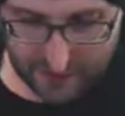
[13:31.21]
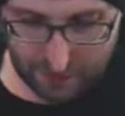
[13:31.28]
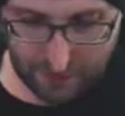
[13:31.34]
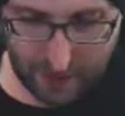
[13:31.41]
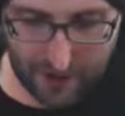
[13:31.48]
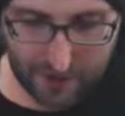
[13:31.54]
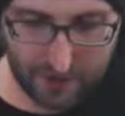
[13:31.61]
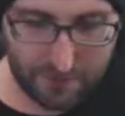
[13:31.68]
It's
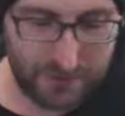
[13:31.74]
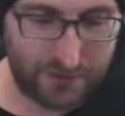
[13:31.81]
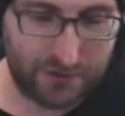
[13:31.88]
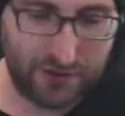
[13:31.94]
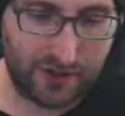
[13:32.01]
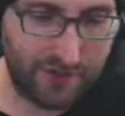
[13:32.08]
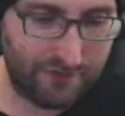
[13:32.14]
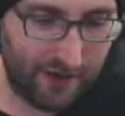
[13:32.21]
brand new, but the
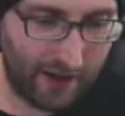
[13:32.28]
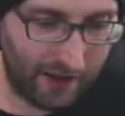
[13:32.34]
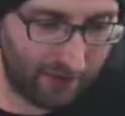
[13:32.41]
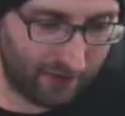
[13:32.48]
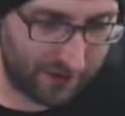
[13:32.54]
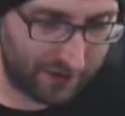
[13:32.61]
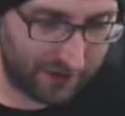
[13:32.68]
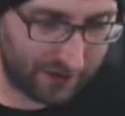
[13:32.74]
trending
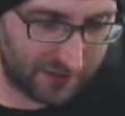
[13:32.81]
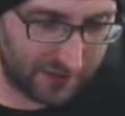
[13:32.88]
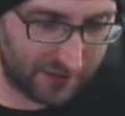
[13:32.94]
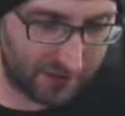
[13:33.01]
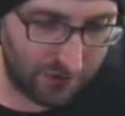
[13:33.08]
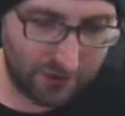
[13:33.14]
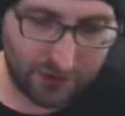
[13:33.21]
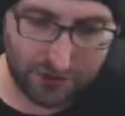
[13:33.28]
value on it is
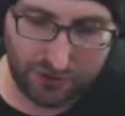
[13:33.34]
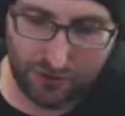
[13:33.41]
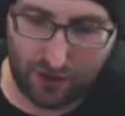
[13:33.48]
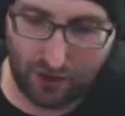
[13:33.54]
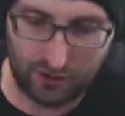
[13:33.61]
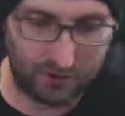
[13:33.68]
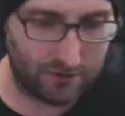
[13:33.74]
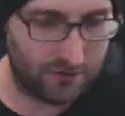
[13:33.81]

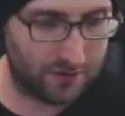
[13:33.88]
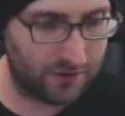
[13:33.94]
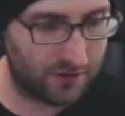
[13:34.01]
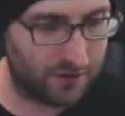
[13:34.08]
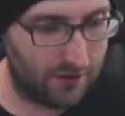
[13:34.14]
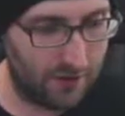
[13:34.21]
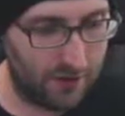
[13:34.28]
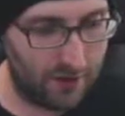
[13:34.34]

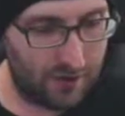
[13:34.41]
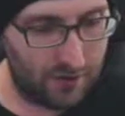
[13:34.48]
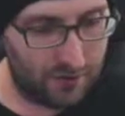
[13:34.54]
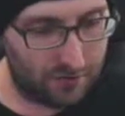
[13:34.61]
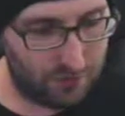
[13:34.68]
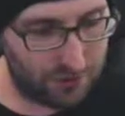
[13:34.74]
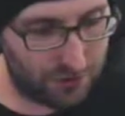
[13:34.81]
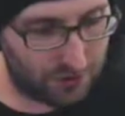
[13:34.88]
$32,
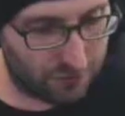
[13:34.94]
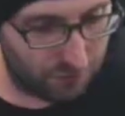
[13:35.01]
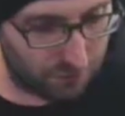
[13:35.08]
which is